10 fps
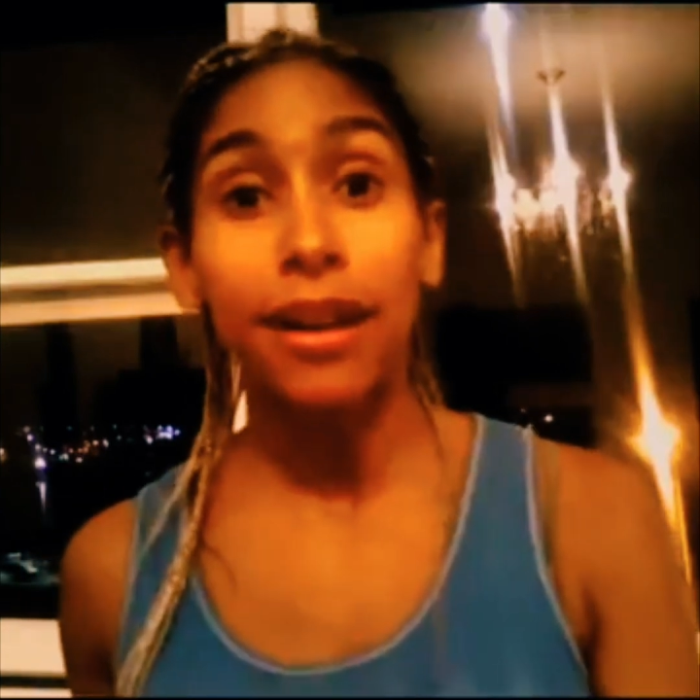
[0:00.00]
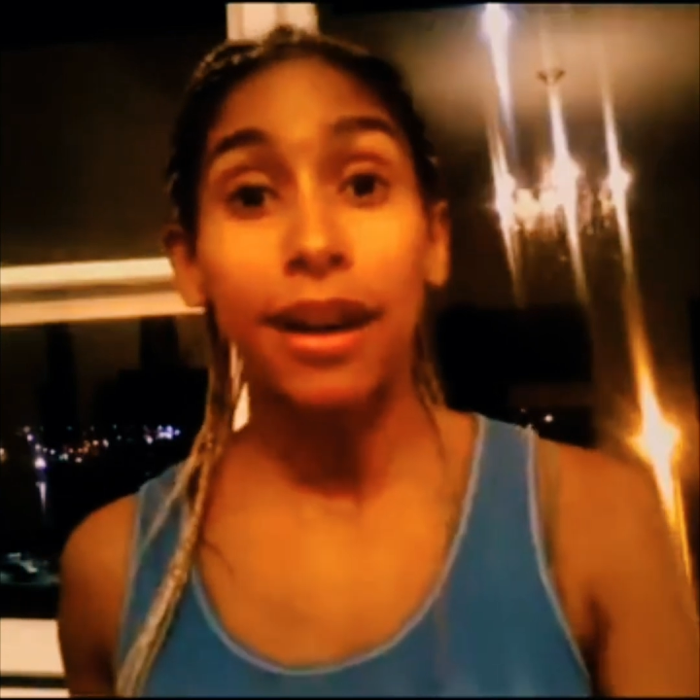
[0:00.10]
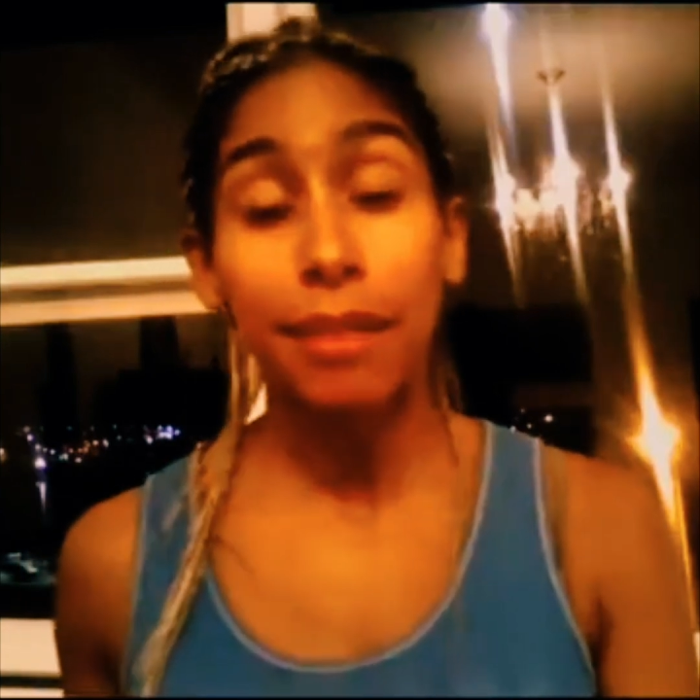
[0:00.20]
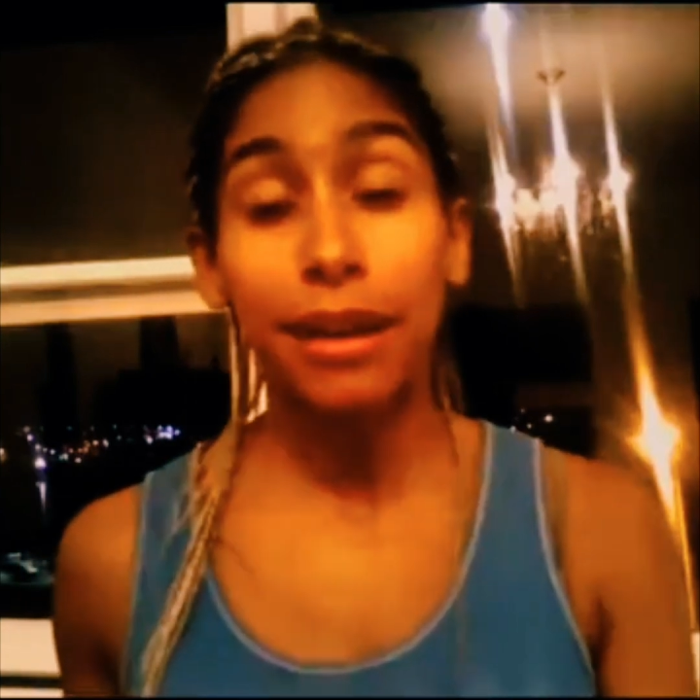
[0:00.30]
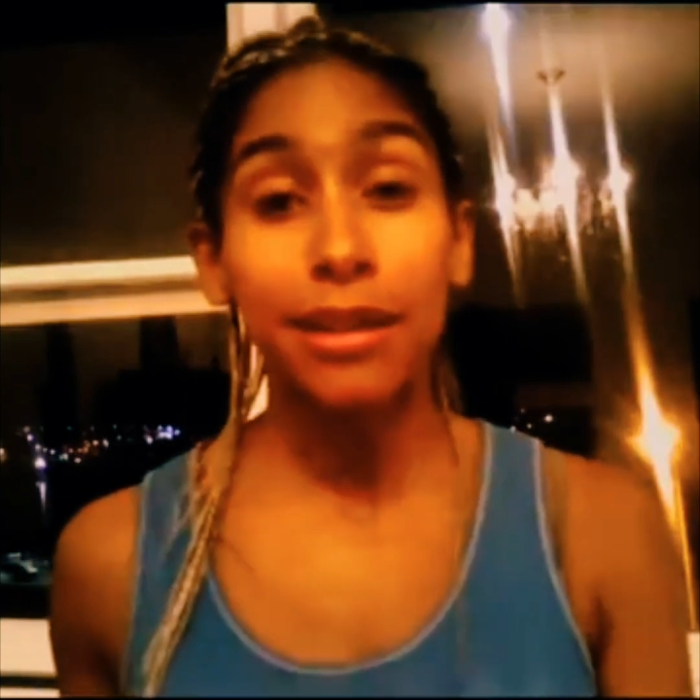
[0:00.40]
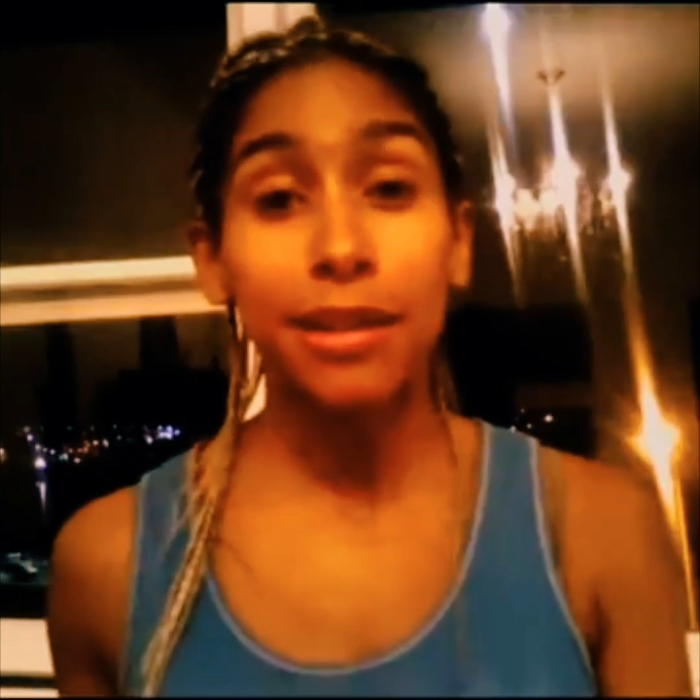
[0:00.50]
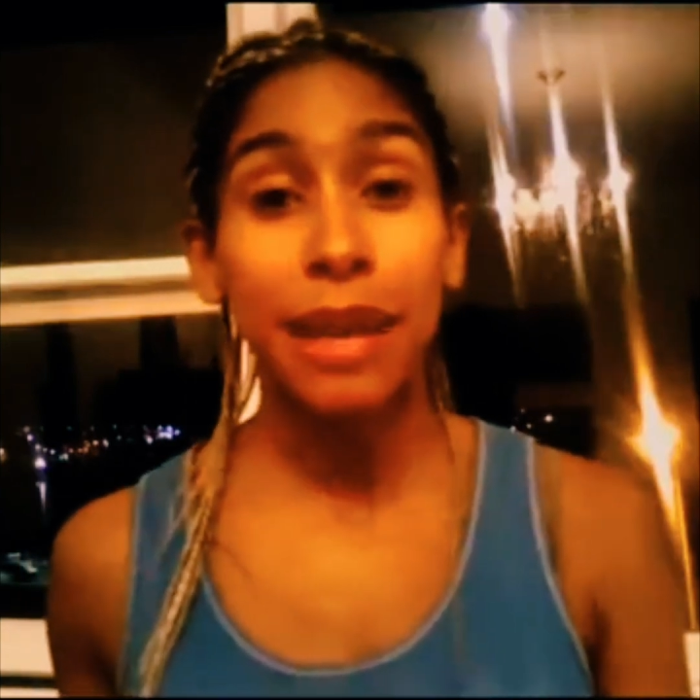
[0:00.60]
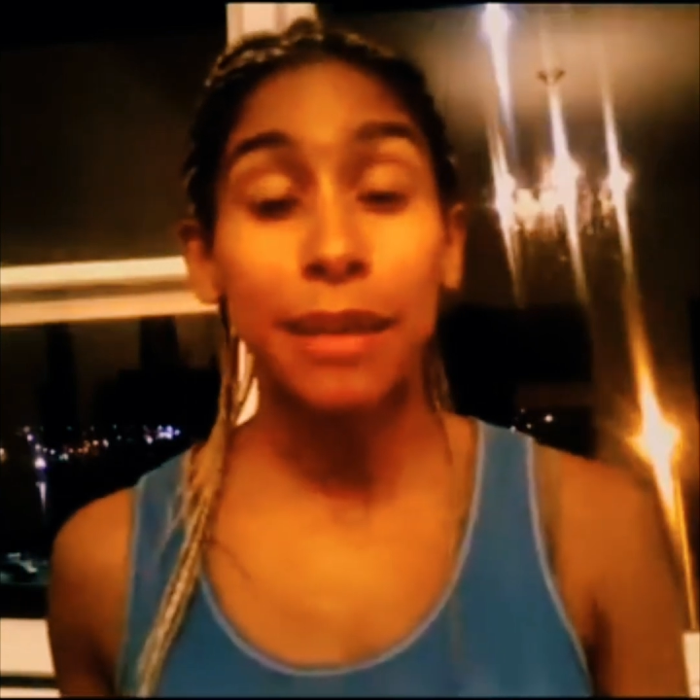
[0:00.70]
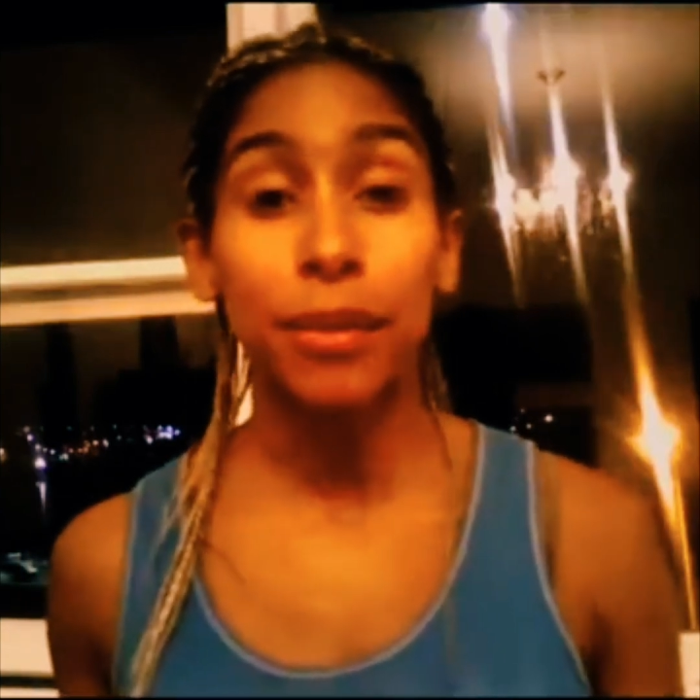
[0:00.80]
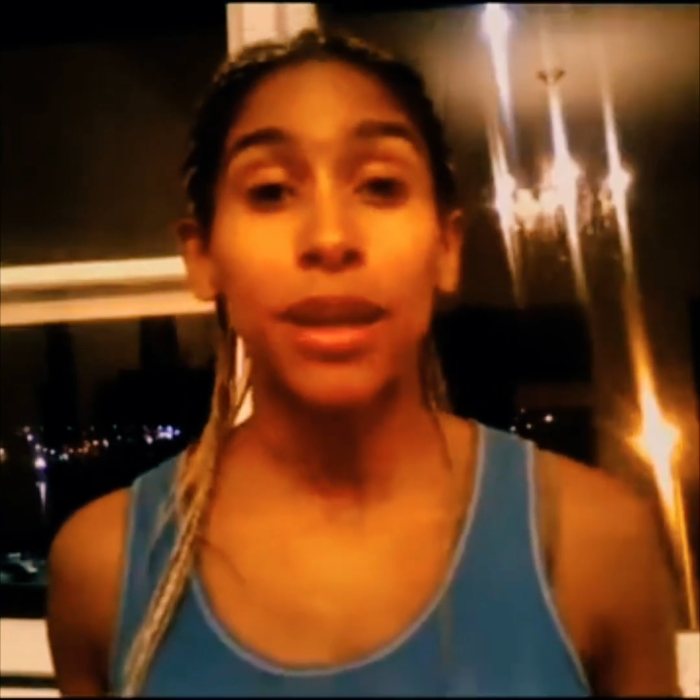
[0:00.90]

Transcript: amongst people.